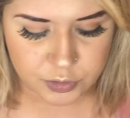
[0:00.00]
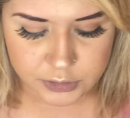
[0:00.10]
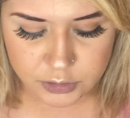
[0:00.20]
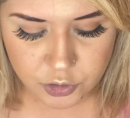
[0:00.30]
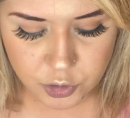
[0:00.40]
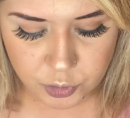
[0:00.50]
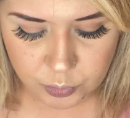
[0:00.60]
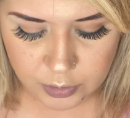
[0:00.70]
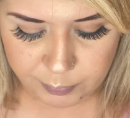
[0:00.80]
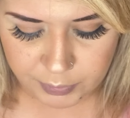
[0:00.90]
this
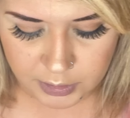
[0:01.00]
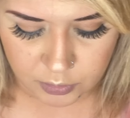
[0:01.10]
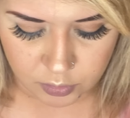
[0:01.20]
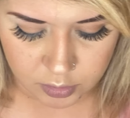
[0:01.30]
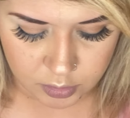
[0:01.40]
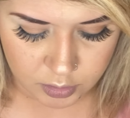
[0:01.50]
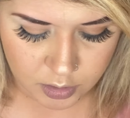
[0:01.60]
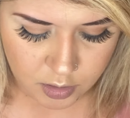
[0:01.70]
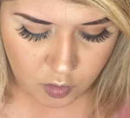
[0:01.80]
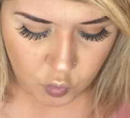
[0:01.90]
new
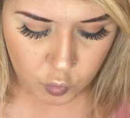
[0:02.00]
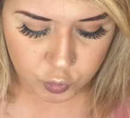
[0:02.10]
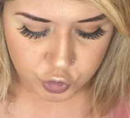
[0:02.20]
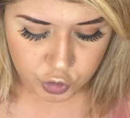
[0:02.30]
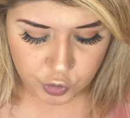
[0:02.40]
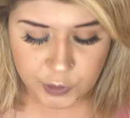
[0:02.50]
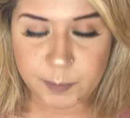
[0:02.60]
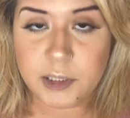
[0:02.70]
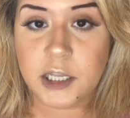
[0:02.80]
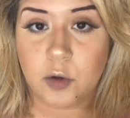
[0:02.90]
Appeal Ultra
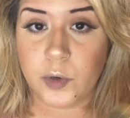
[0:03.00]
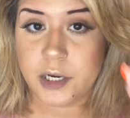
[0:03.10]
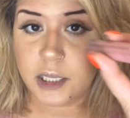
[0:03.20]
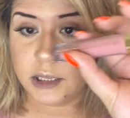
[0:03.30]
Cream Liquid